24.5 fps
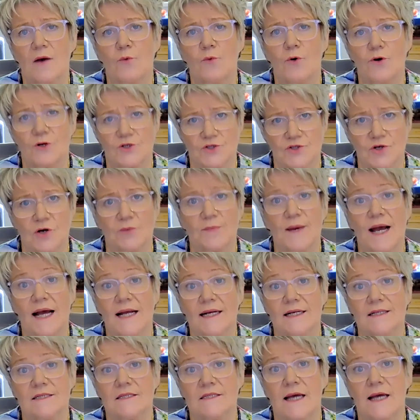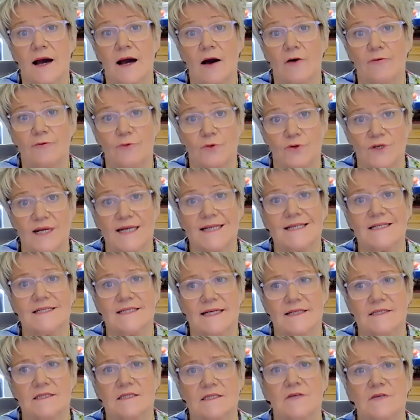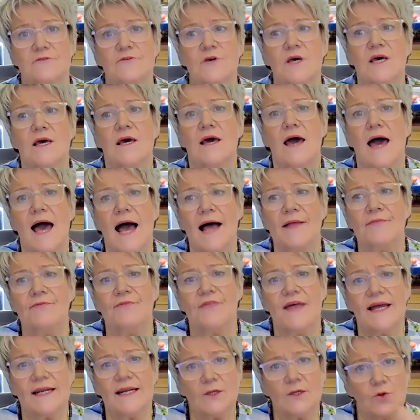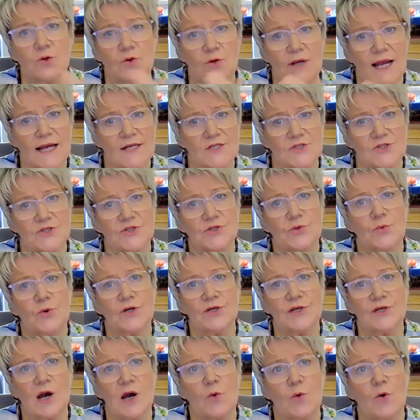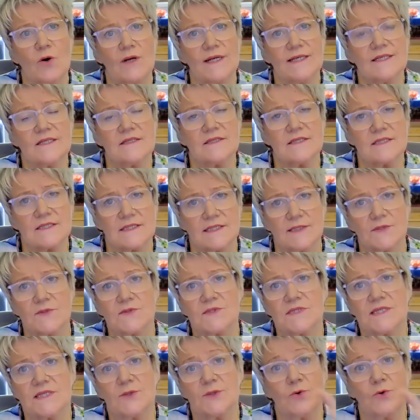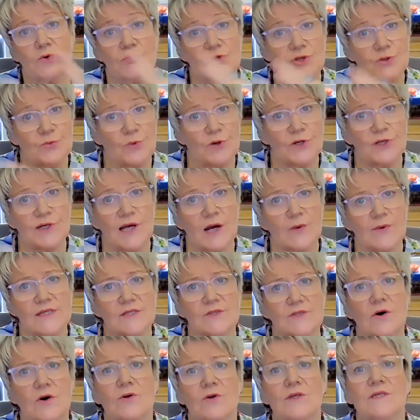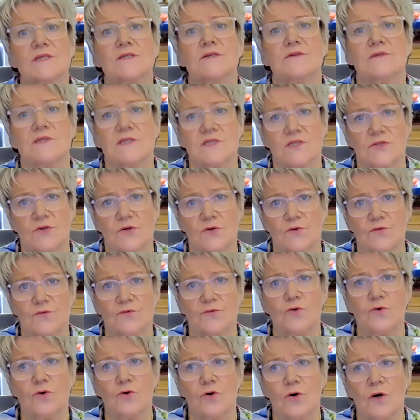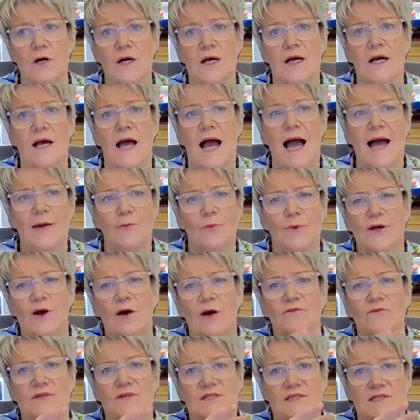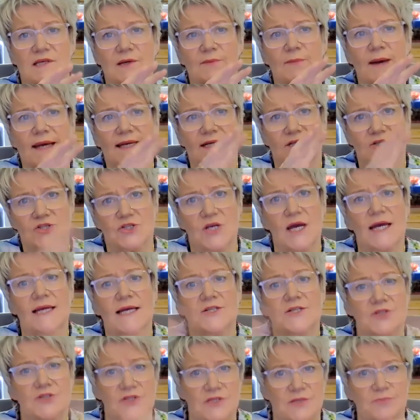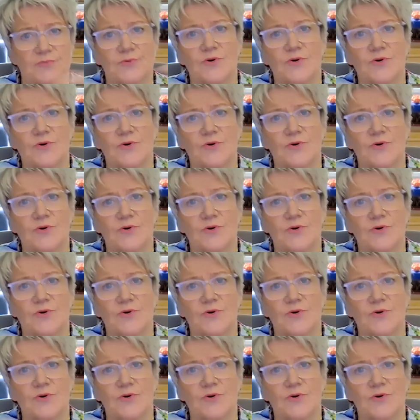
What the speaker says: workshop and our 4-day intensive, and then look at, do you want to go on into the skill set, or do you want to go in on into the cert four? And we obviously make a change in the